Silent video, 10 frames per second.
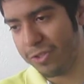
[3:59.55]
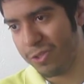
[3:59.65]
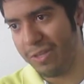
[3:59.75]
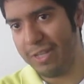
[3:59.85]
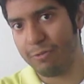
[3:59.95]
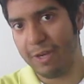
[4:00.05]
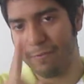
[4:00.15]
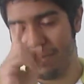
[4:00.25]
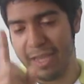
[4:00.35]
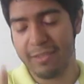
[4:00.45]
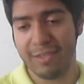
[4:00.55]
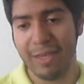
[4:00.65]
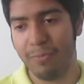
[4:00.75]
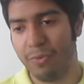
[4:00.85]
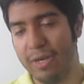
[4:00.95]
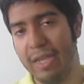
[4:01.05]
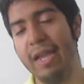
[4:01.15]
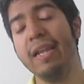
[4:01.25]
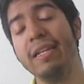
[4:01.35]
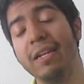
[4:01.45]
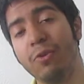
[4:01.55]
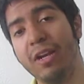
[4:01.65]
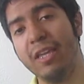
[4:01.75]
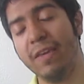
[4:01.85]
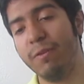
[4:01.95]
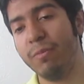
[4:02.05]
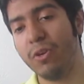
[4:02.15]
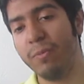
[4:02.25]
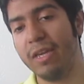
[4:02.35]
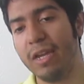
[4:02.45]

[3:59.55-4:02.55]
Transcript: So it did great from that standpoint, and it did great in giving Megumi